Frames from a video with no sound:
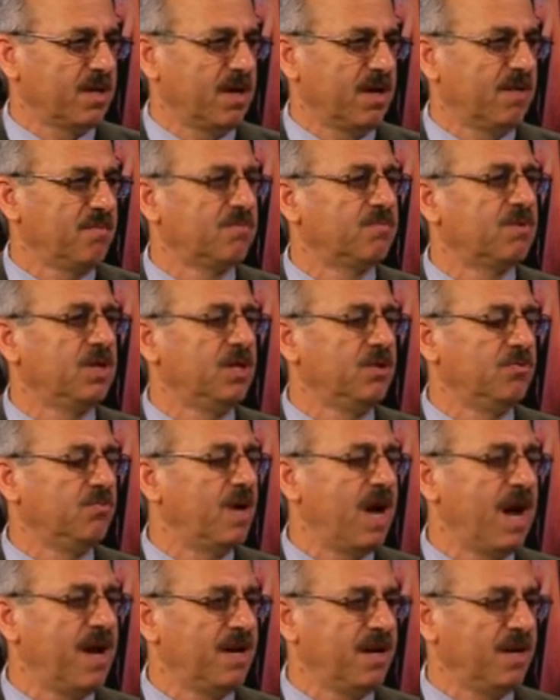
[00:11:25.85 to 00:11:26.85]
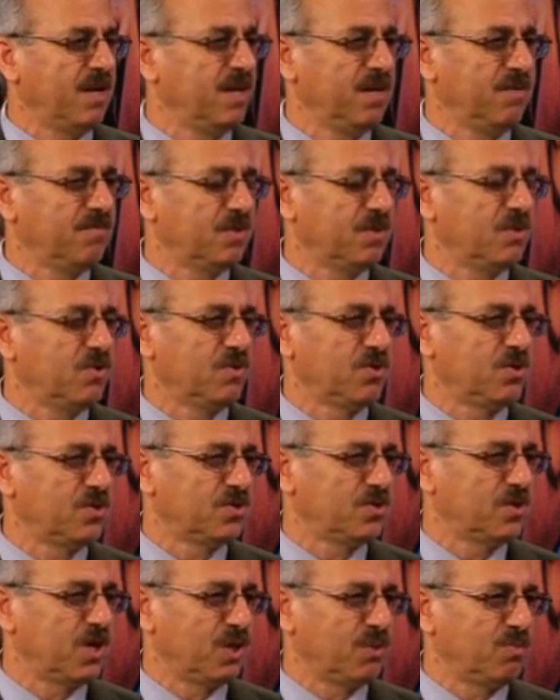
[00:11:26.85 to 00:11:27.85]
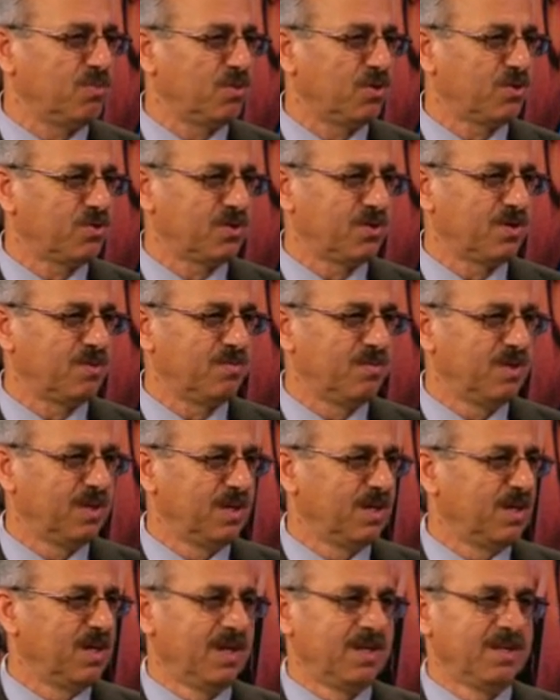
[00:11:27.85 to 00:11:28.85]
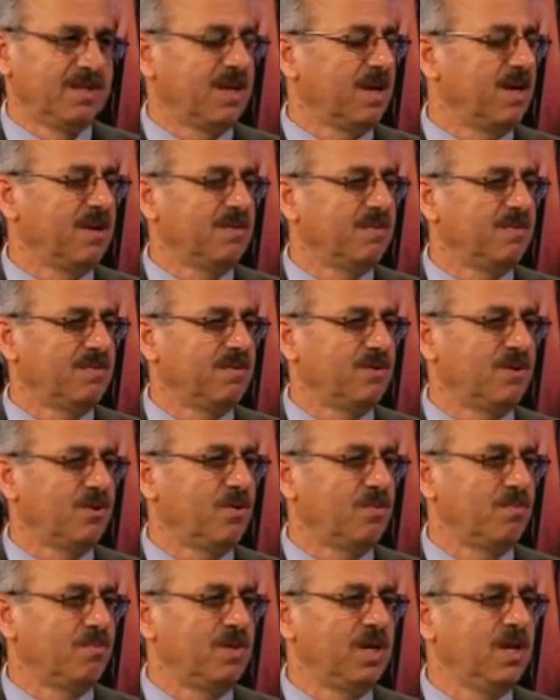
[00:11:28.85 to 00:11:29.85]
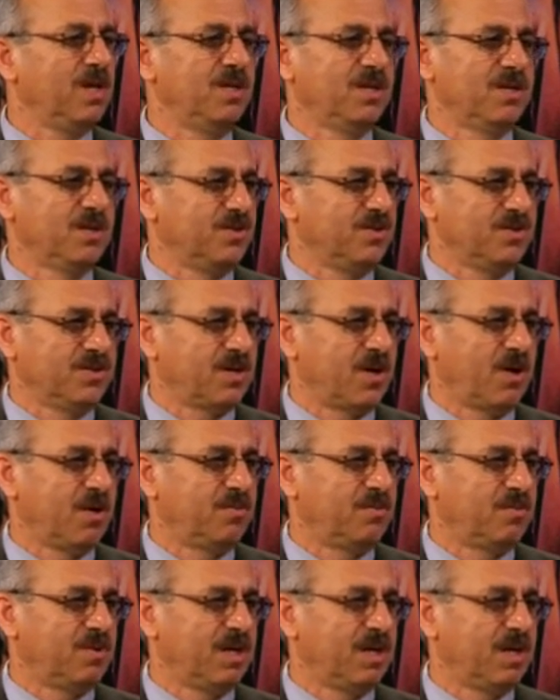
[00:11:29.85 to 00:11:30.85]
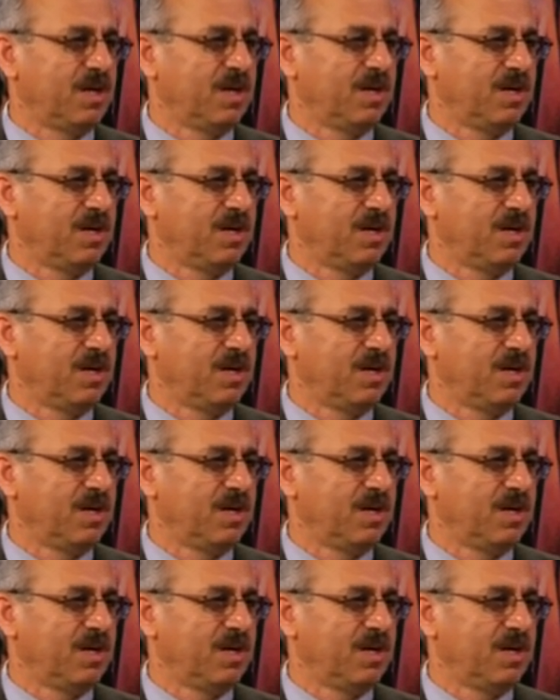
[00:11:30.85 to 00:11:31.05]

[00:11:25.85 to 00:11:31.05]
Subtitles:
Every Iranian, even though he is not Muslim, millions of